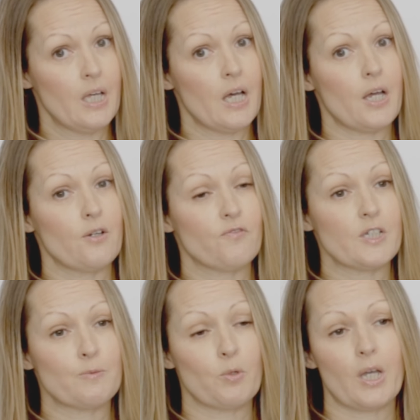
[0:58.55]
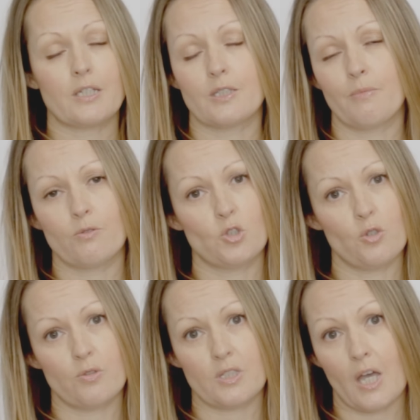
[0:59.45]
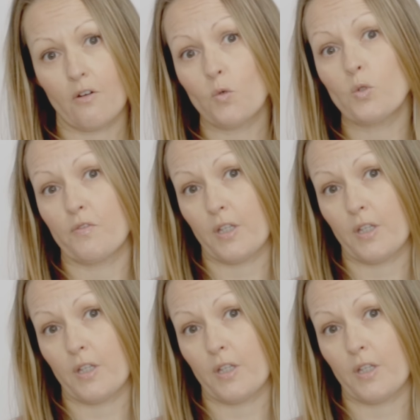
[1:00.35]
Facebook has the most users out of all of